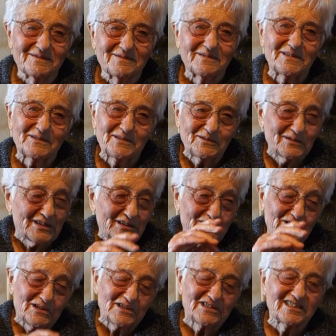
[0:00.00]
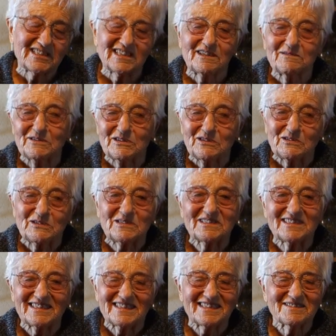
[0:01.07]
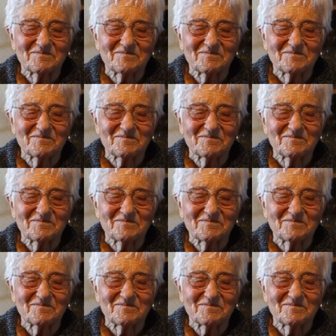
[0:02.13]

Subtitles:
When you want to go and see it, we go and see it.